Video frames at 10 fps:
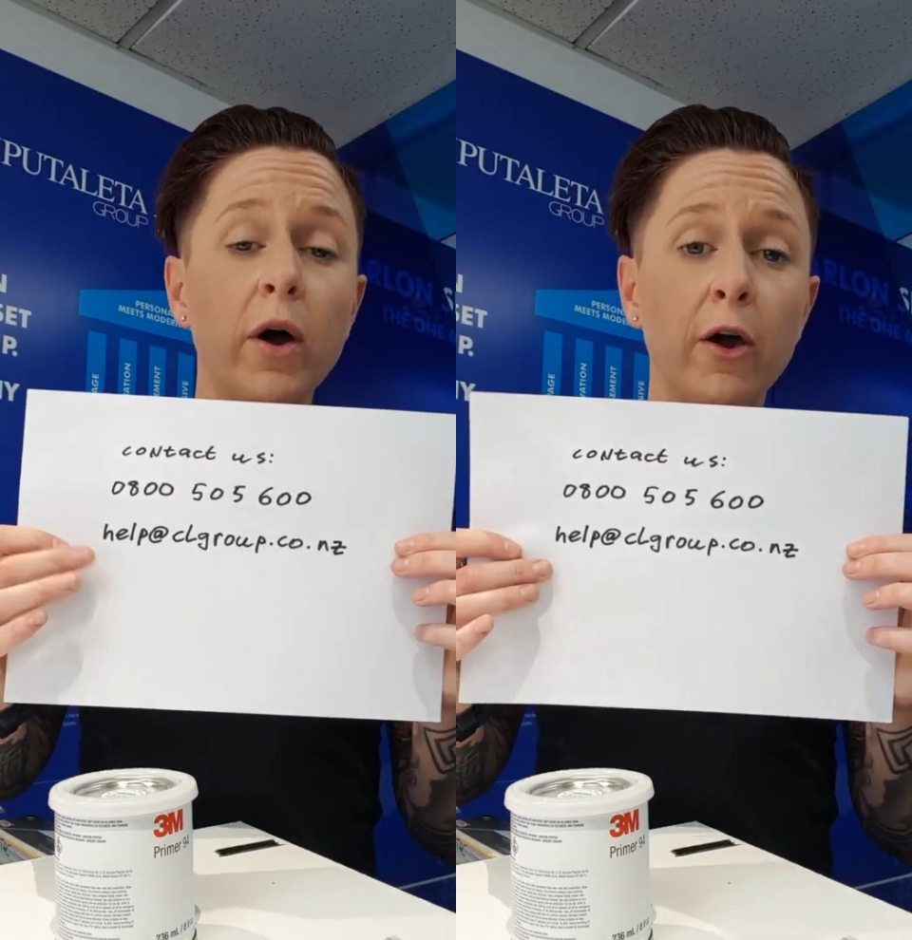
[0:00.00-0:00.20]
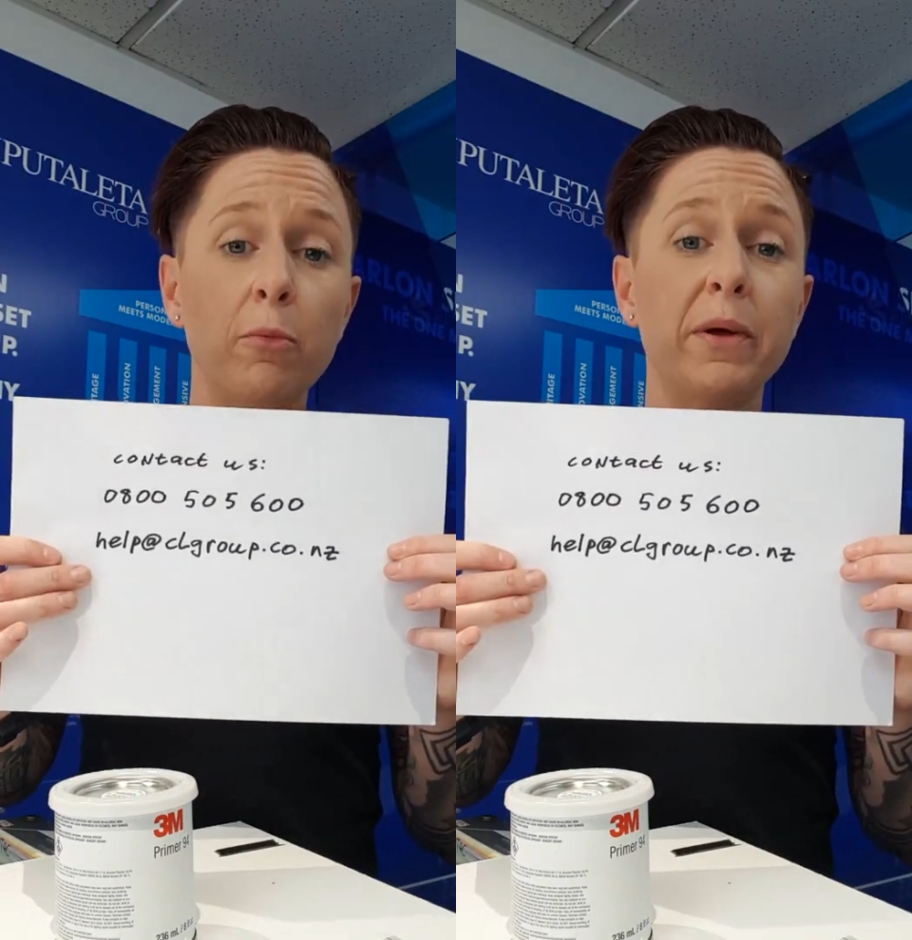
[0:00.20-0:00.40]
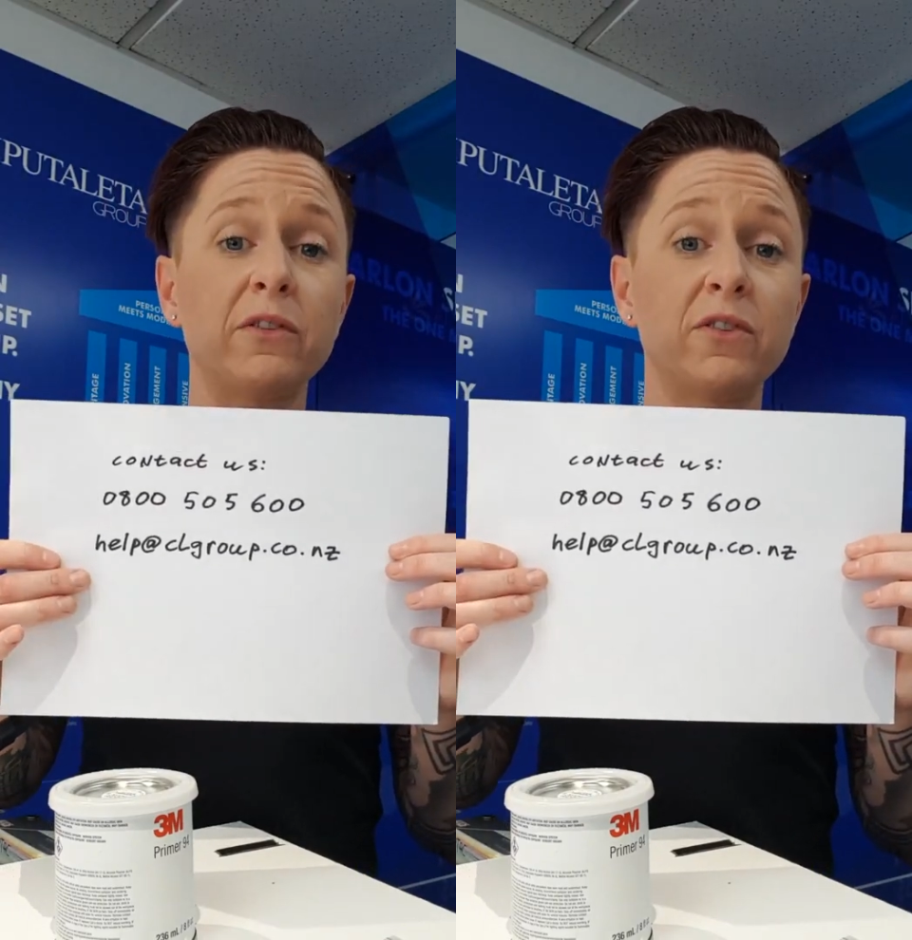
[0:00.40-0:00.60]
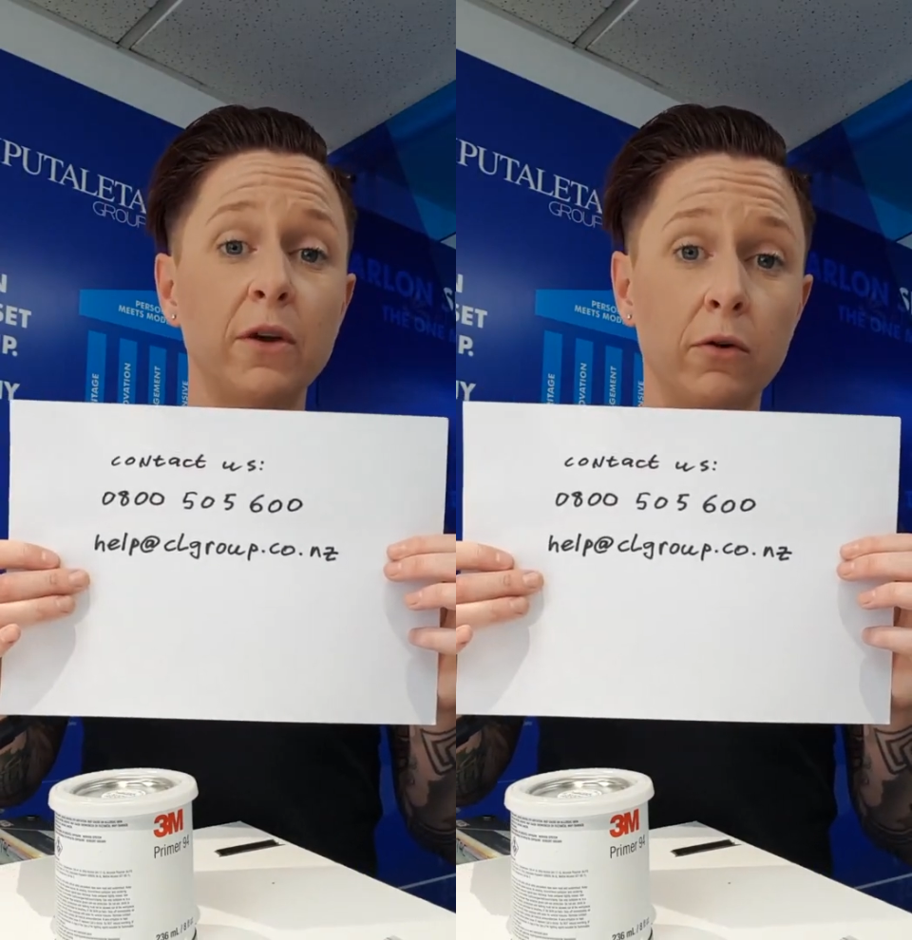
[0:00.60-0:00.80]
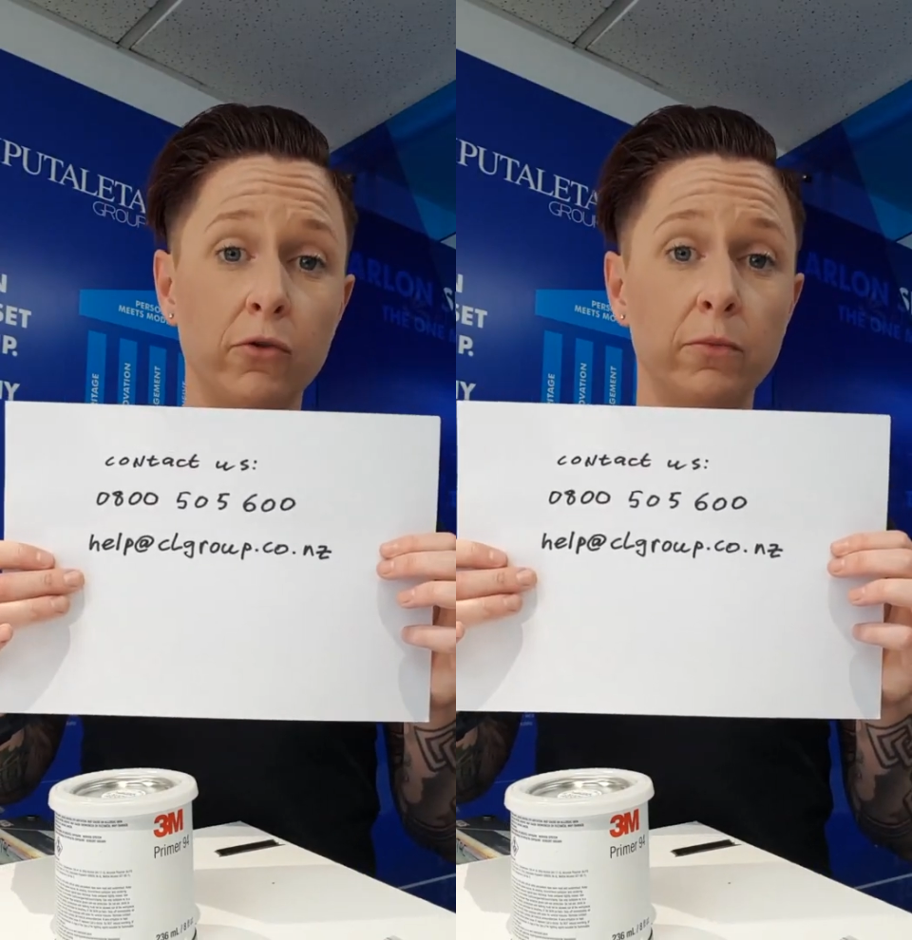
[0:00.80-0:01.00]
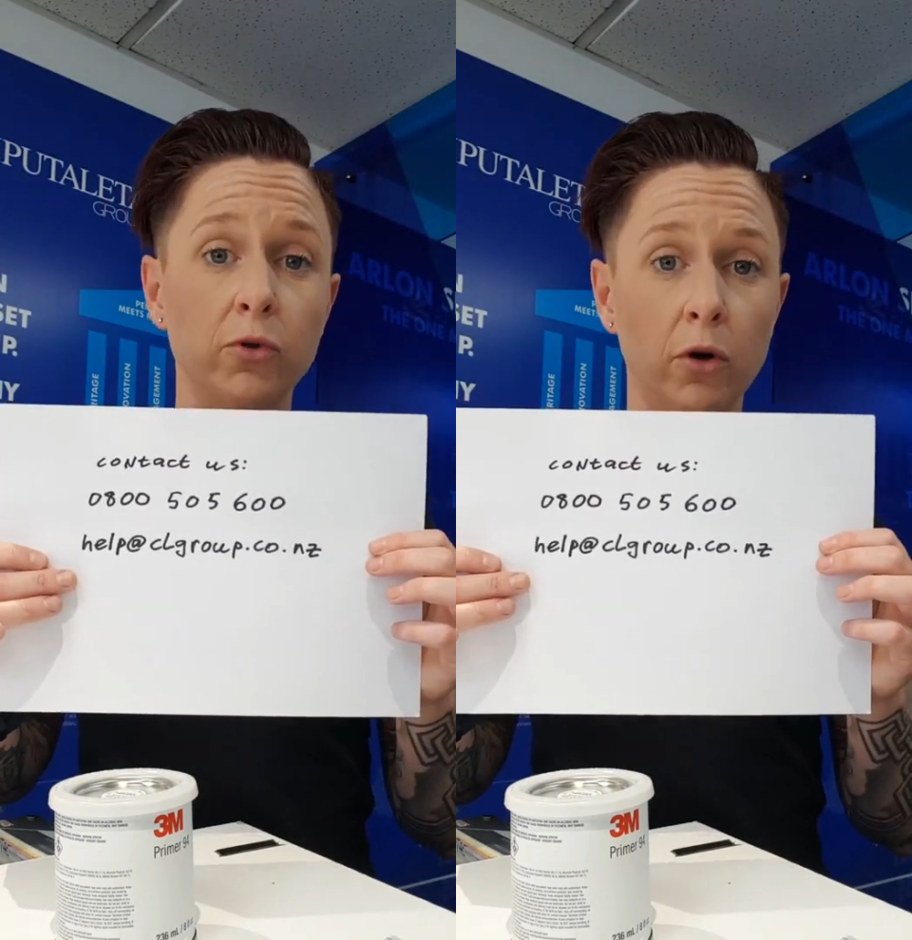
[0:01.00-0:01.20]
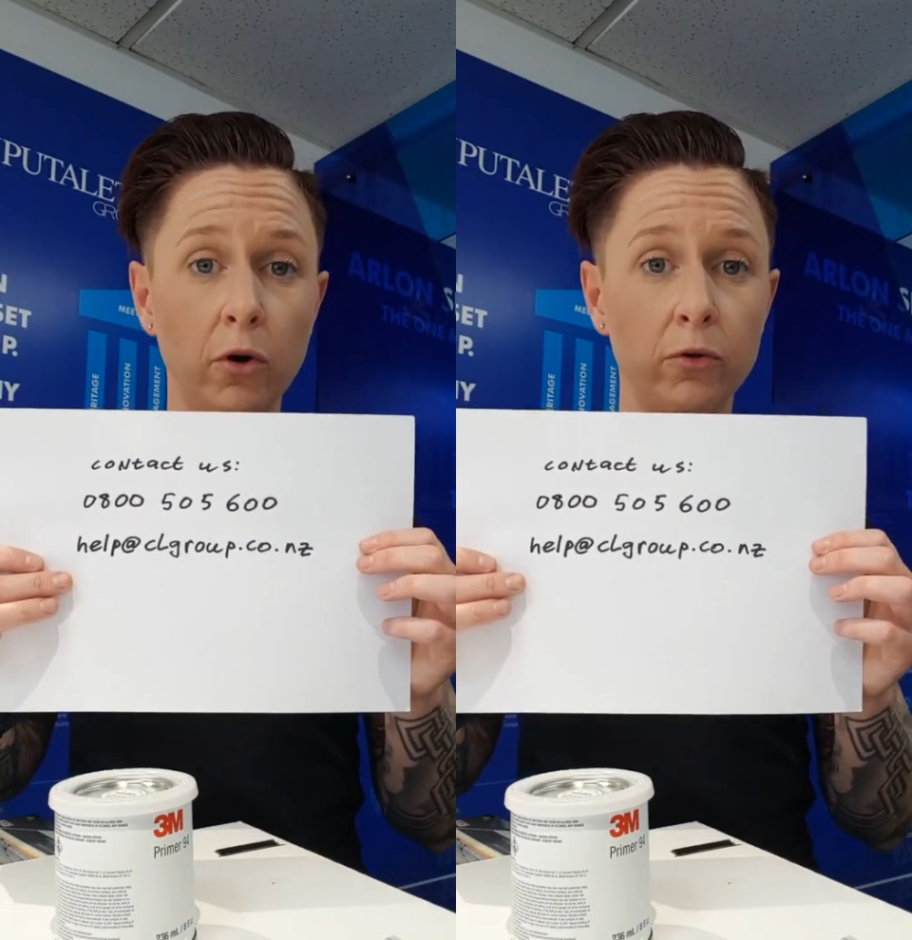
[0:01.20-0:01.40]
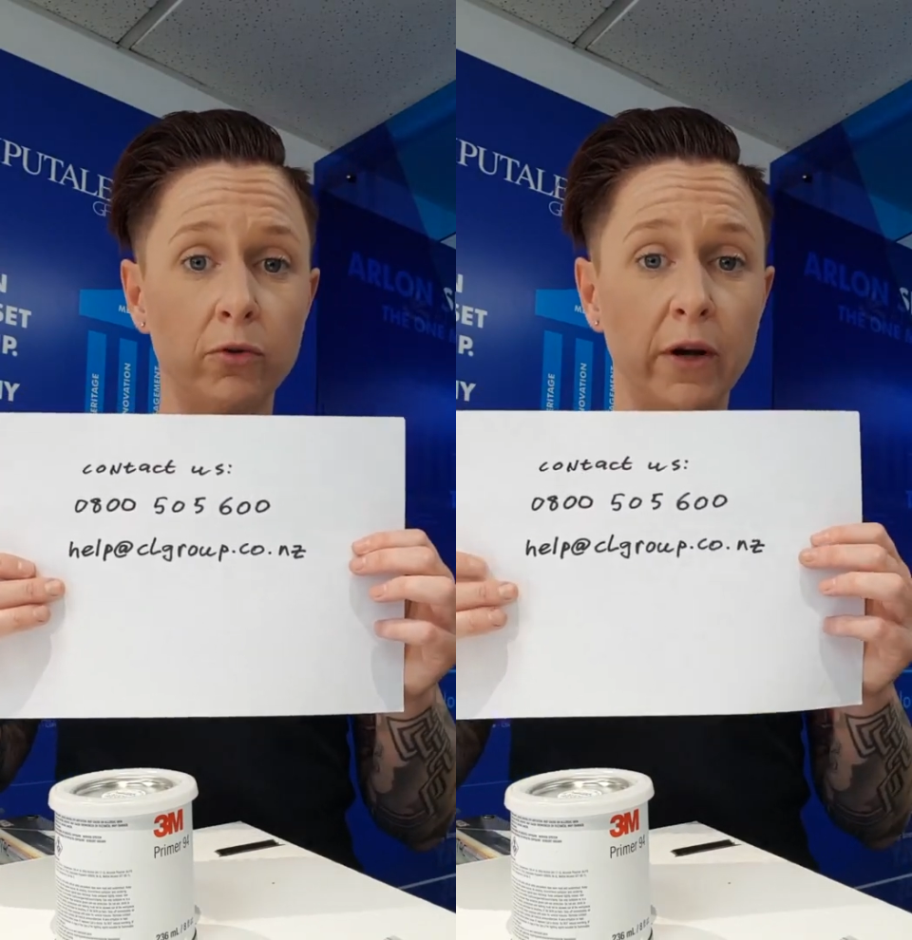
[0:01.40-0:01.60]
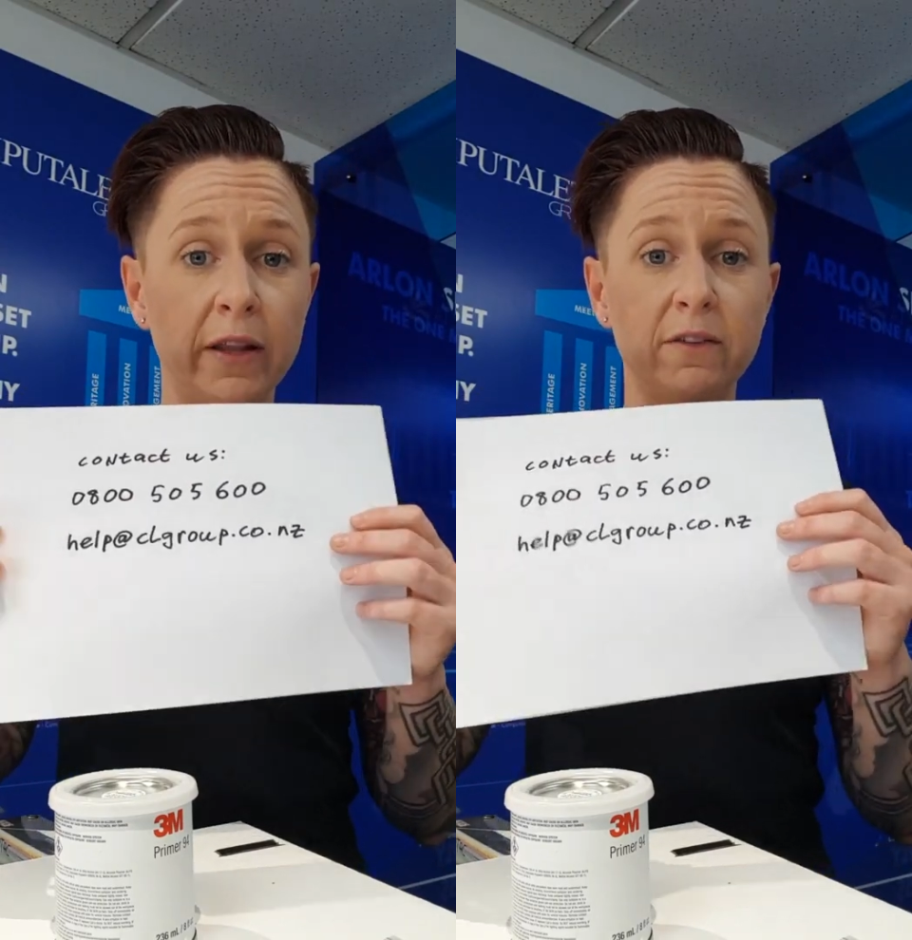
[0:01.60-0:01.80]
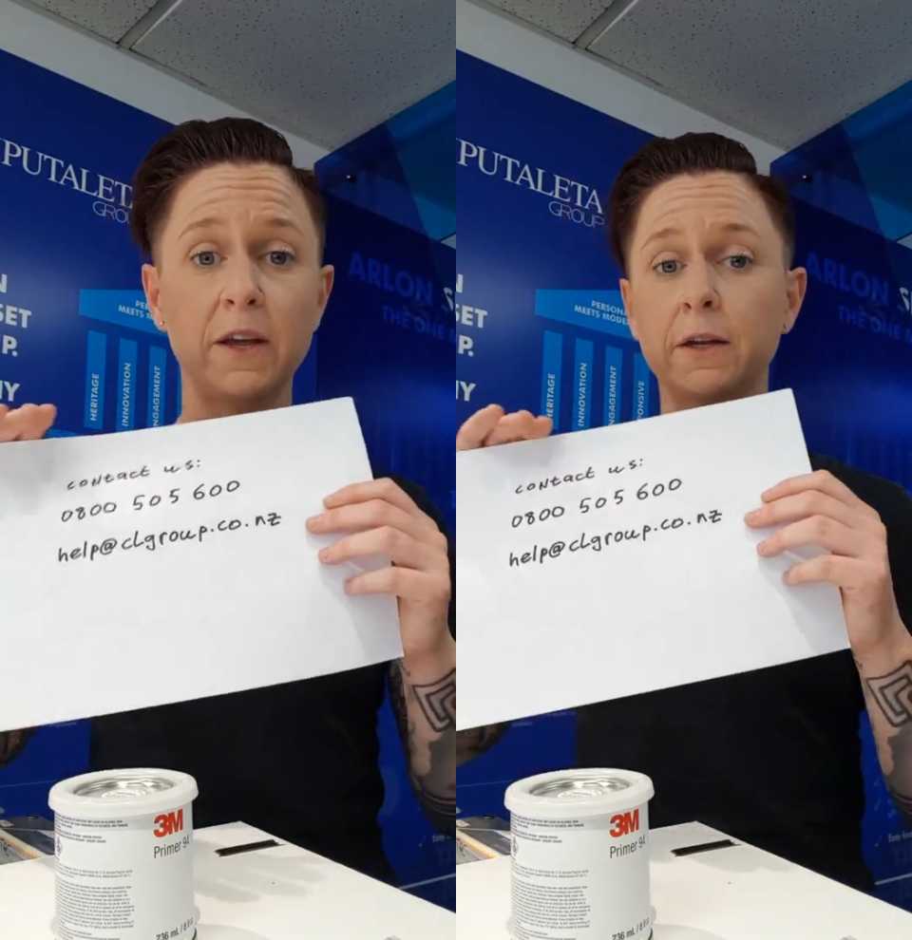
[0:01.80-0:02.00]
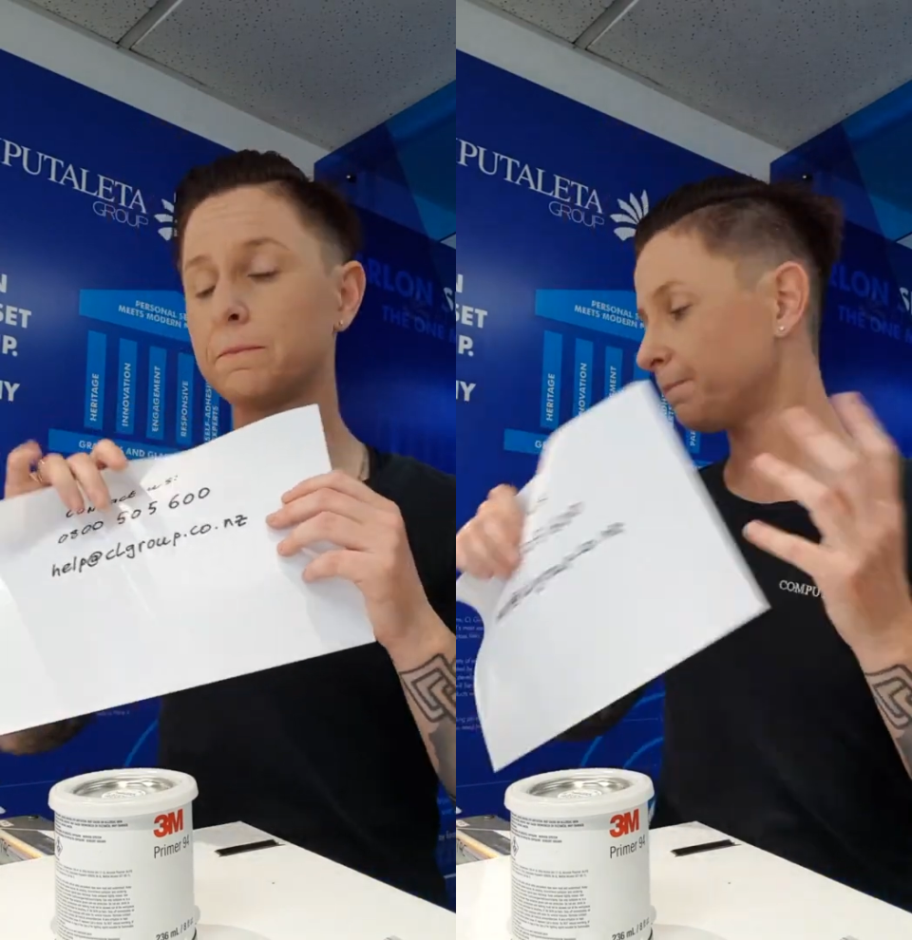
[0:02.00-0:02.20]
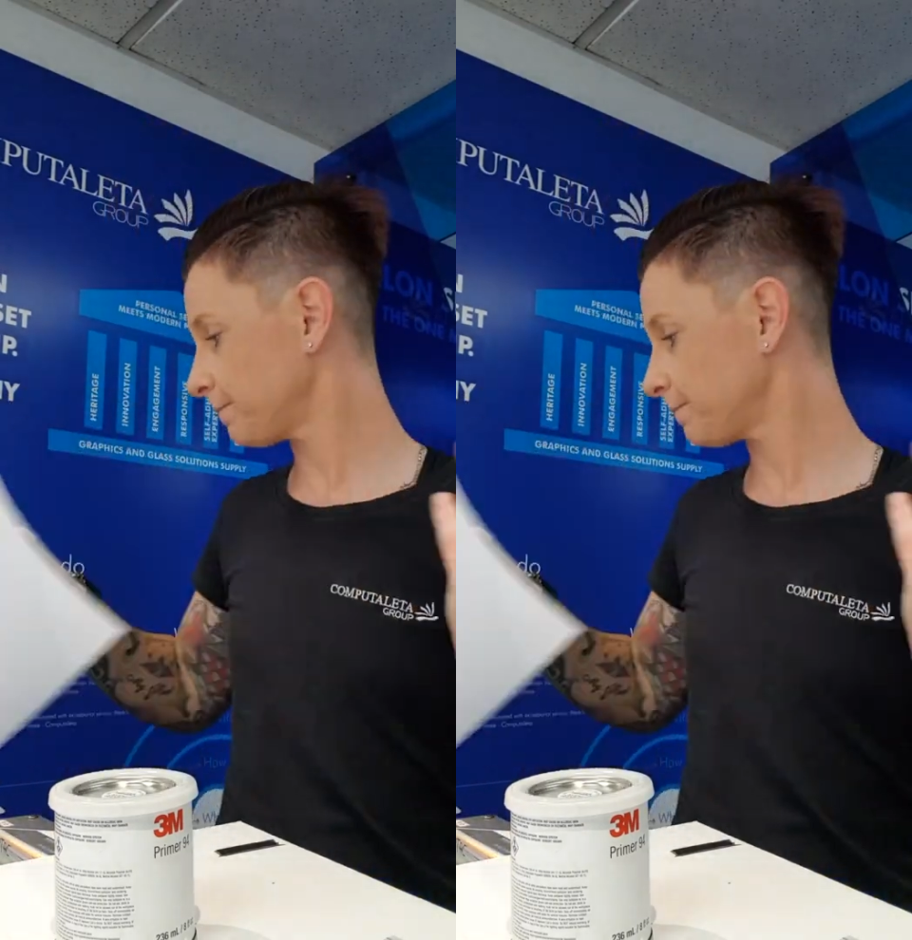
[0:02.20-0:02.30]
help@clgroup.co.nz.